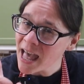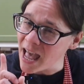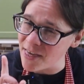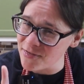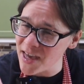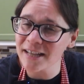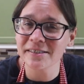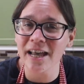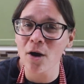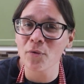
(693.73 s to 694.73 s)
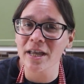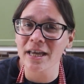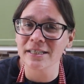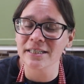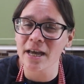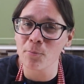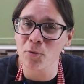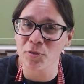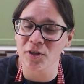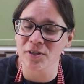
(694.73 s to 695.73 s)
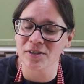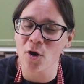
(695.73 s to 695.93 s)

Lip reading: And that's how we ended up with the